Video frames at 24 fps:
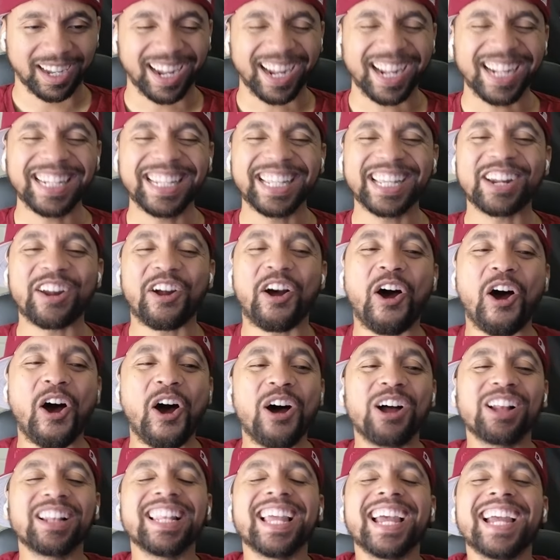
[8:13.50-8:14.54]
He did
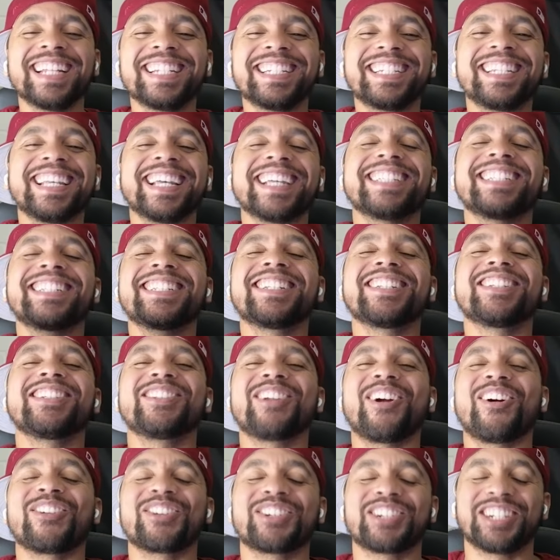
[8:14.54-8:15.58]
all that just to
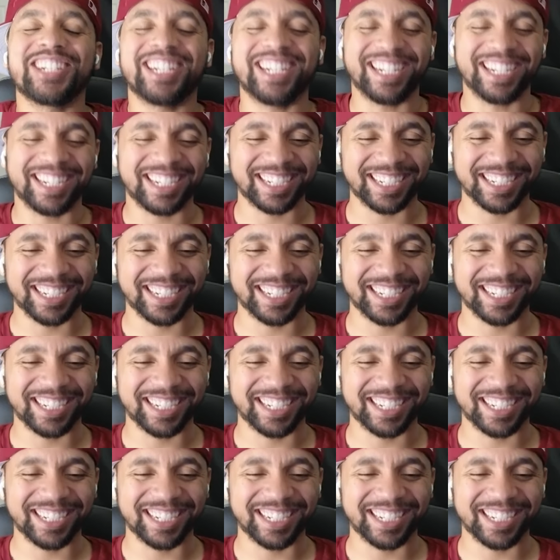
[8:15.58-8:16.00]
start shit.